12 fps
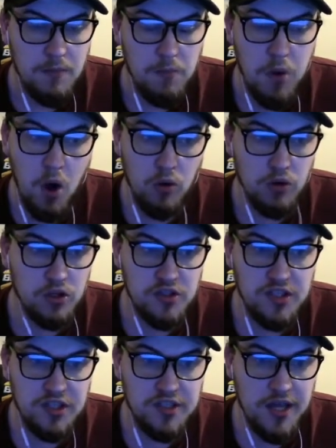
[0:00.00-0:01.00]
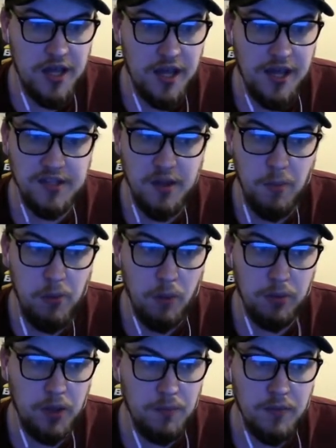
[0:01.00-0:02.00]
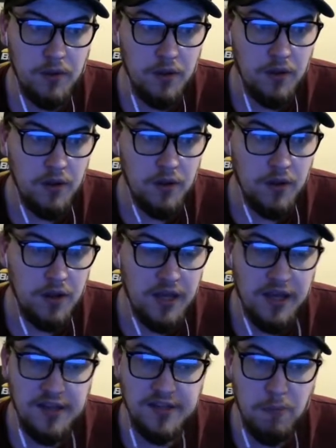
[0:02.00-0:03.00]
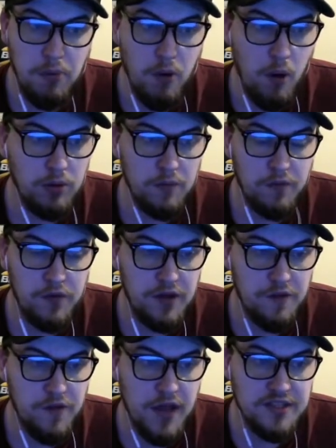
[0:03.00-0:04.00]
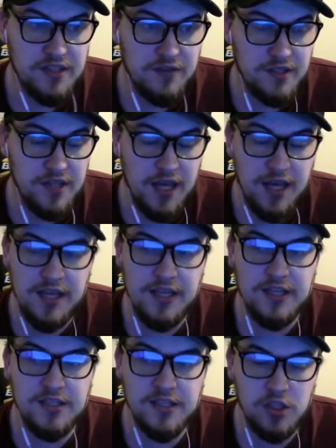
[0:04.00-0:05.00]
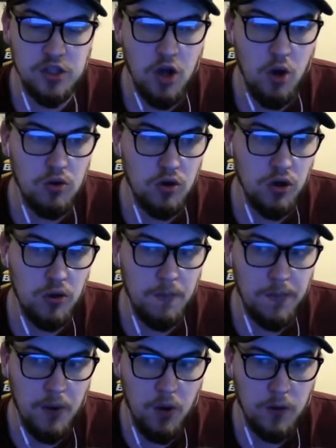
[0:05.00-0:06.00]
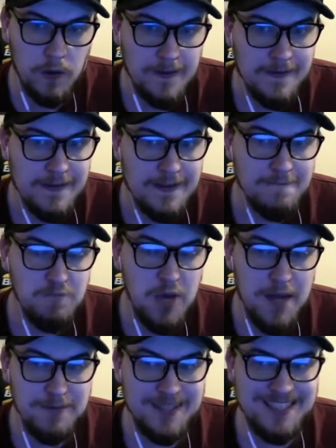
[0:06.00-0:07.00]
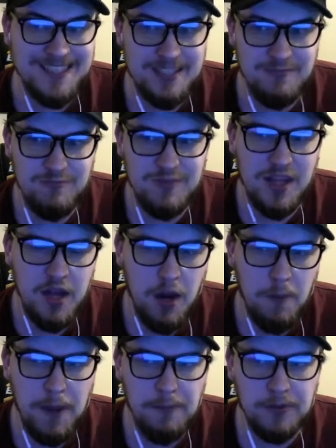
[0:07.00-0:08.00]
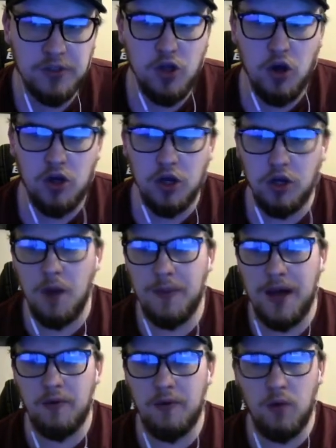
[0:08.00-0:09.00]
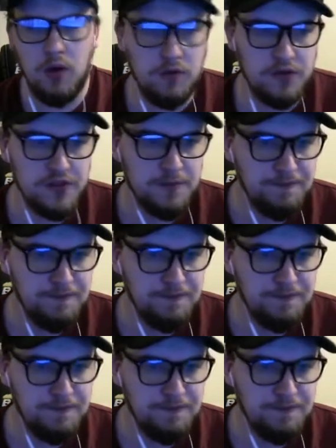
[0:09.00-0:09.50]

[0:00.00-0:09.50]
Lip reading: Podence he's a problem. He's a problem for defensives. He is so good on the ball. People are talking a lot about Wolves.